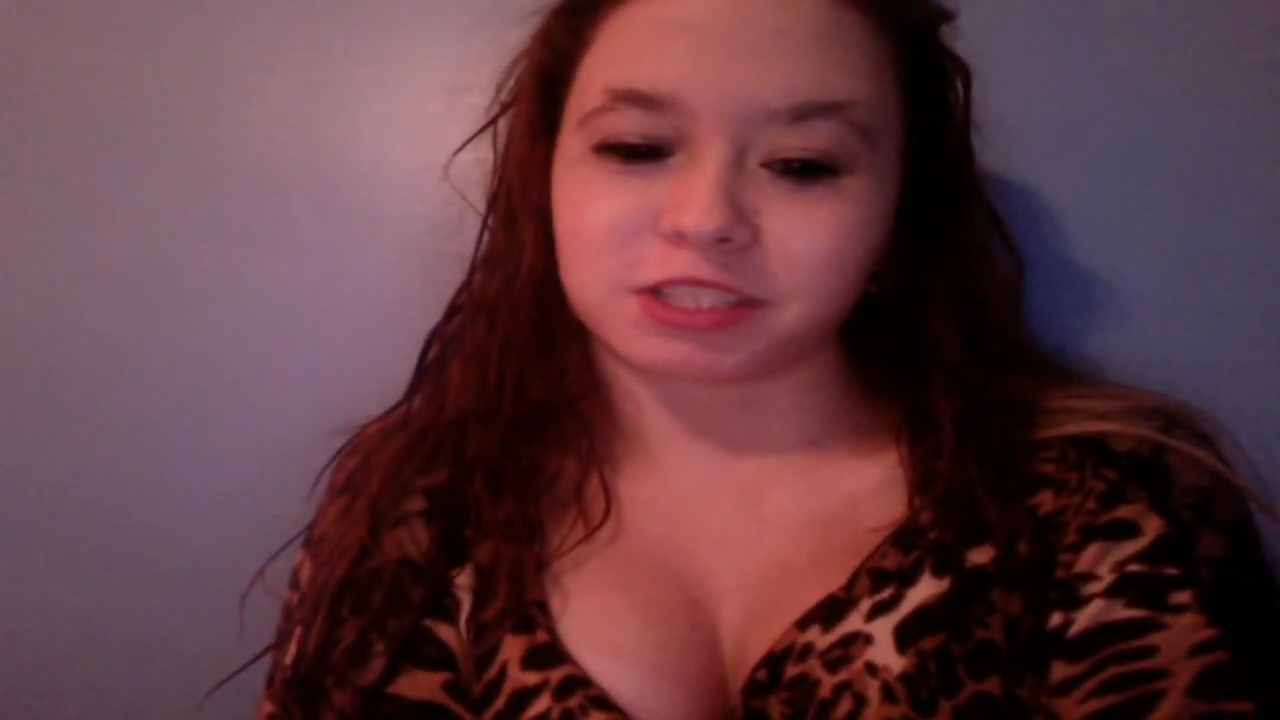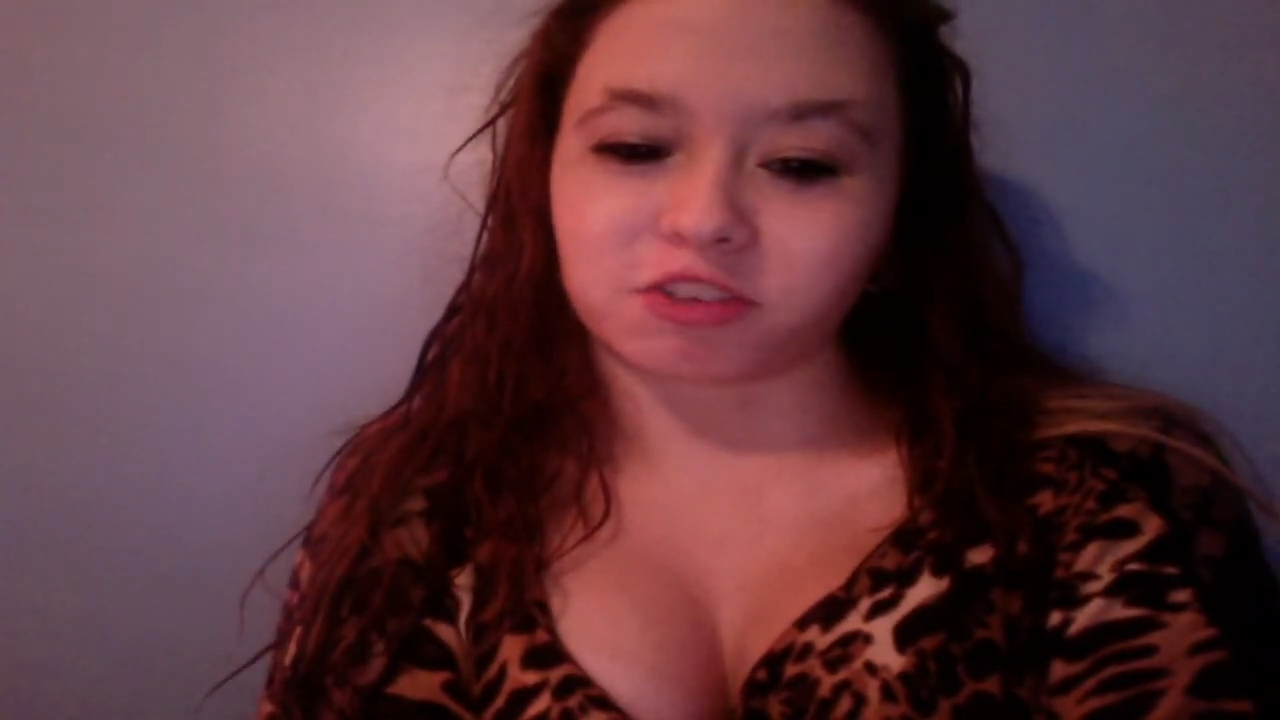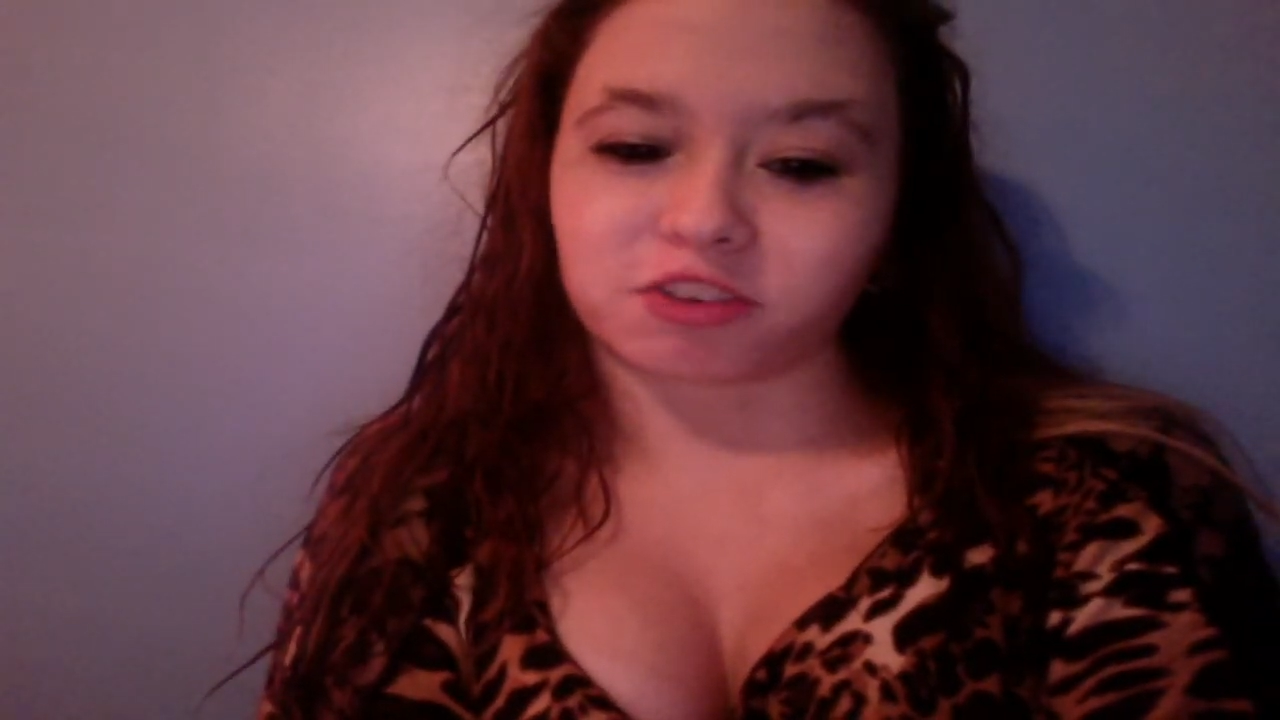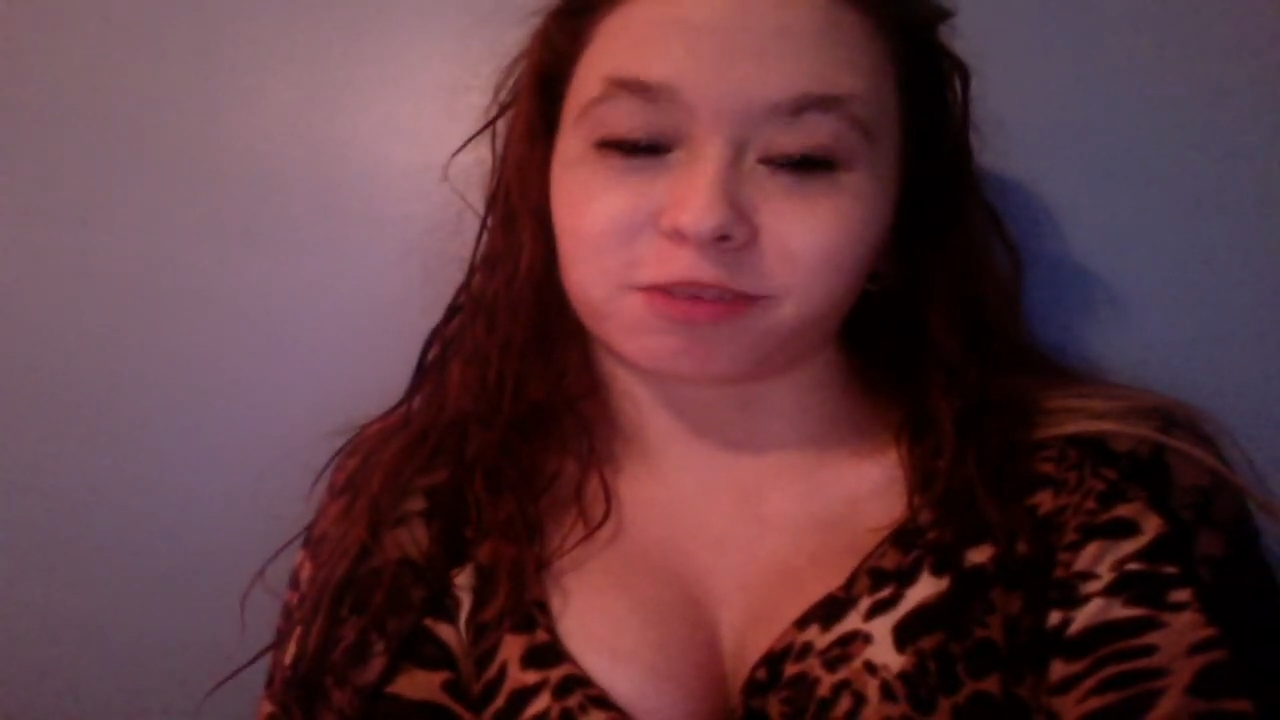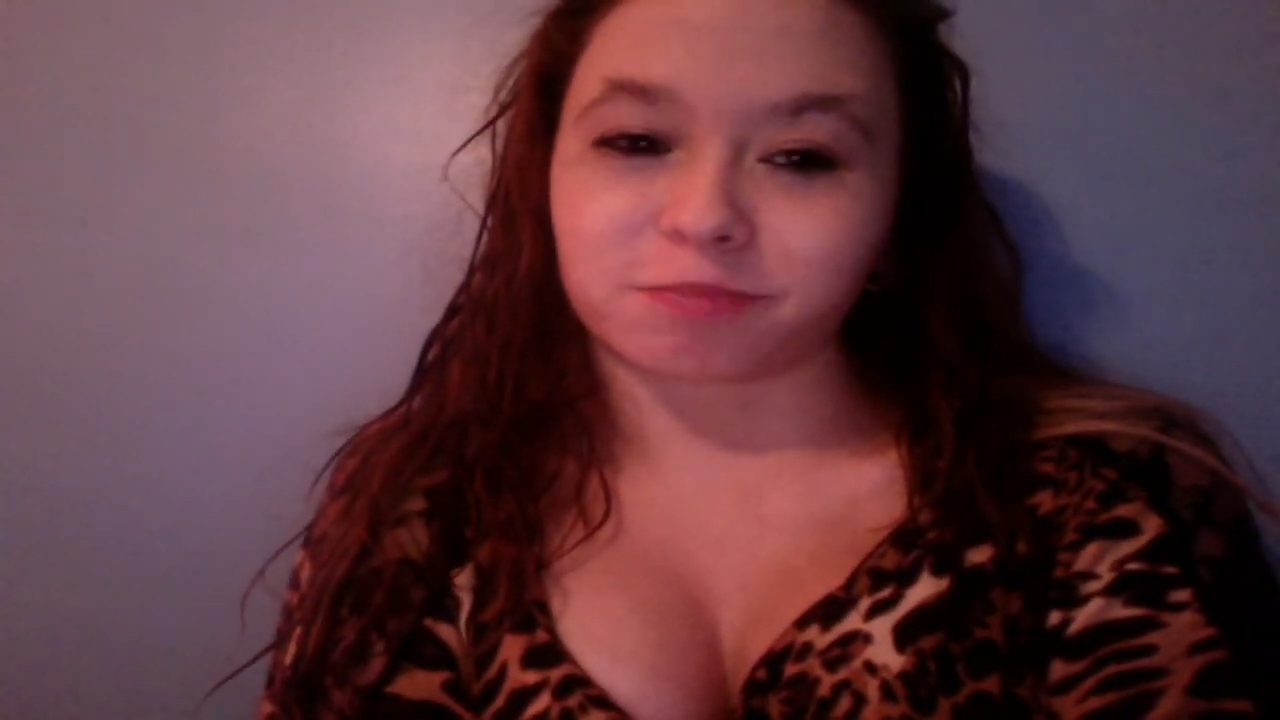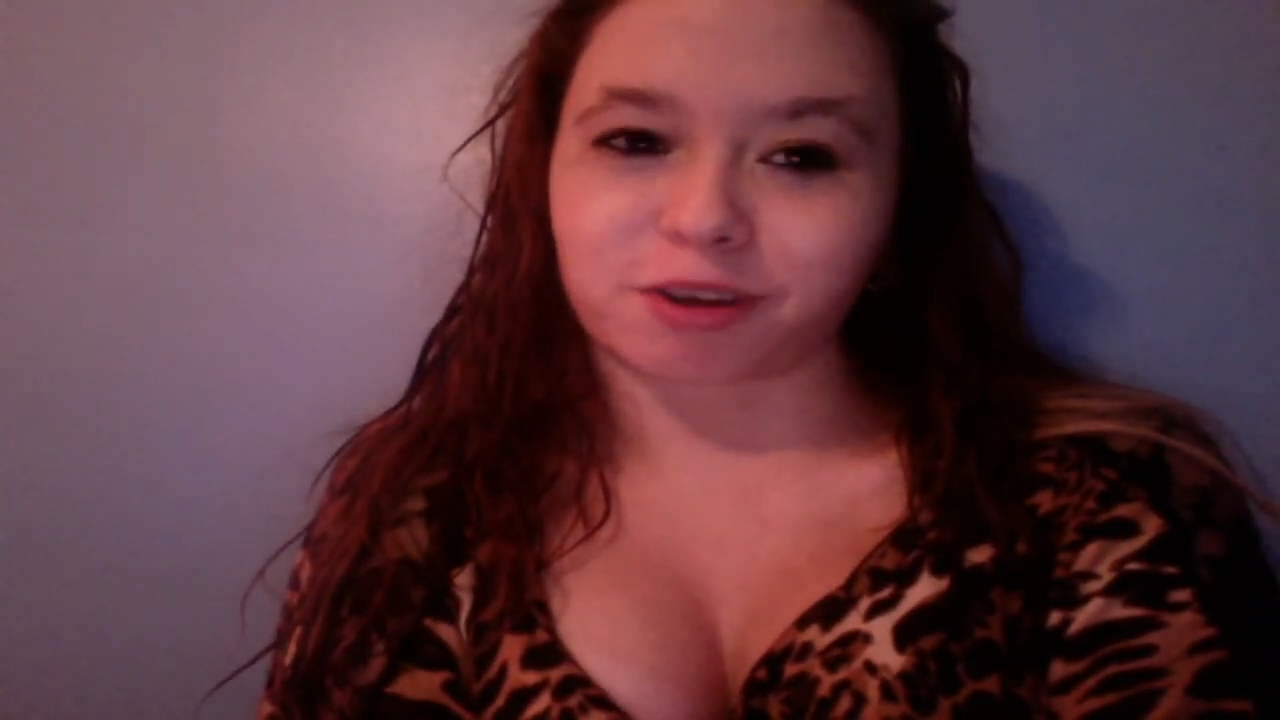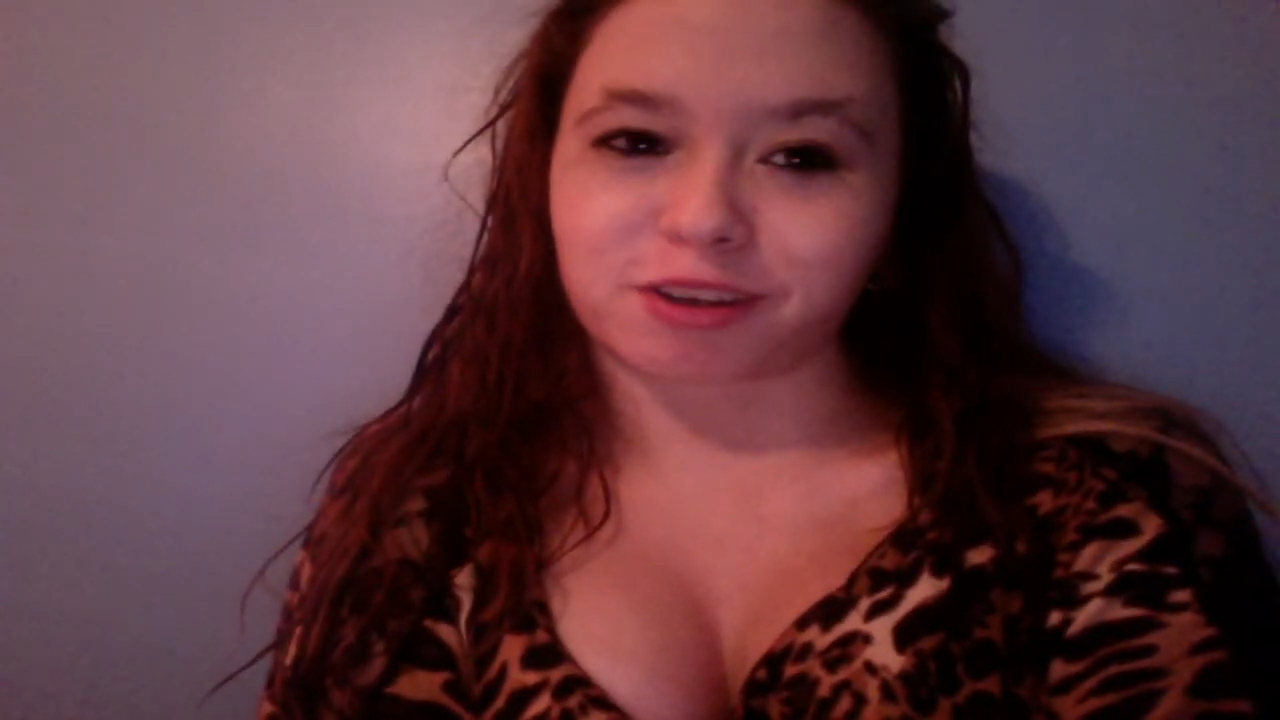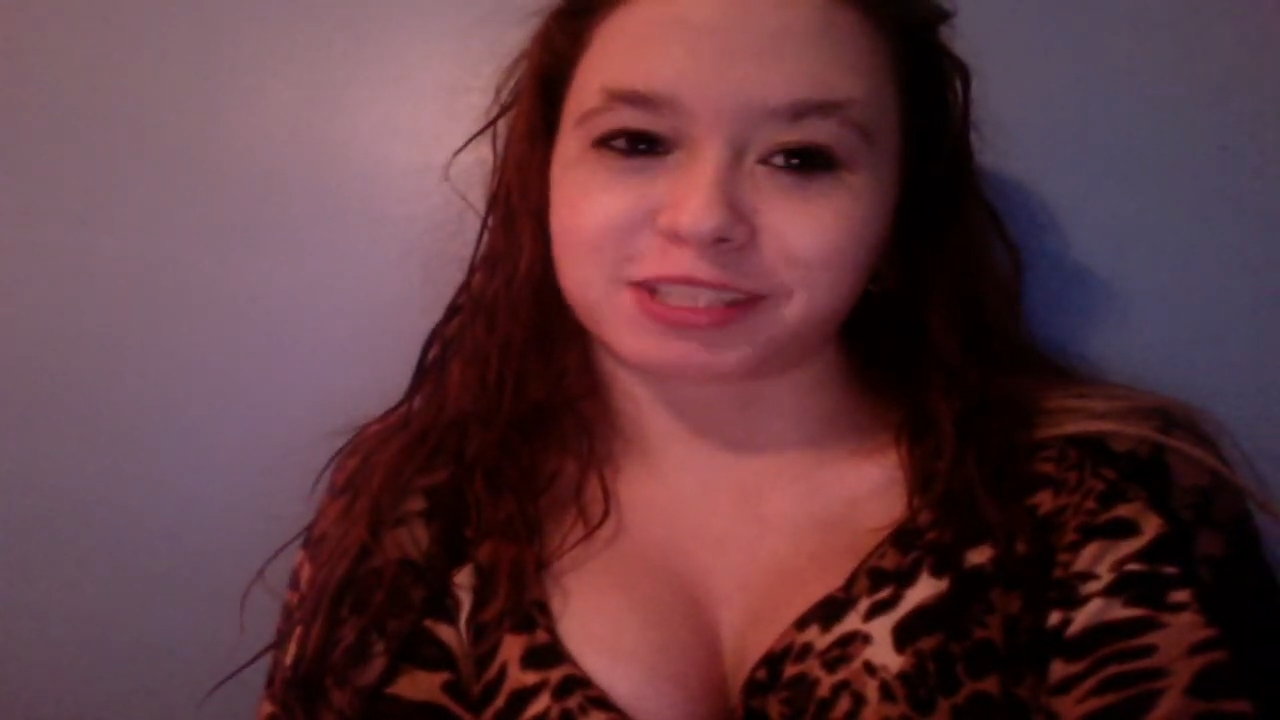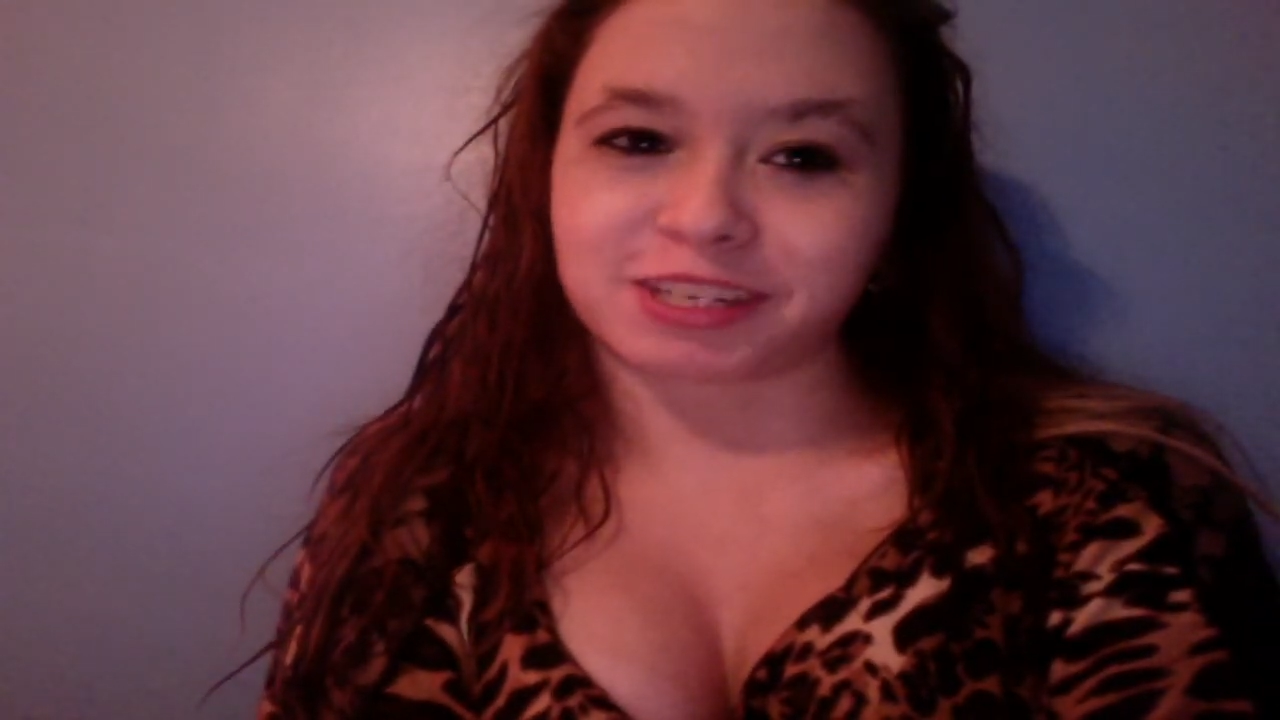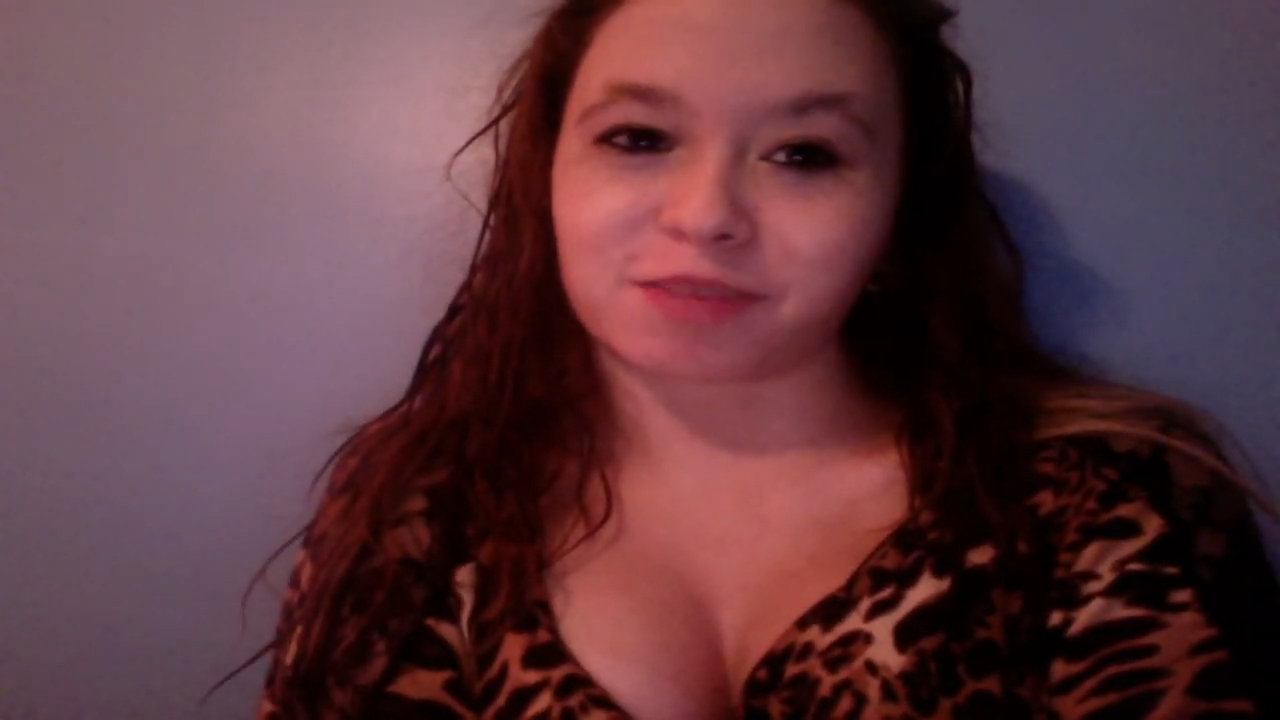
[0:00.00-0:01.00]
Secret unboxing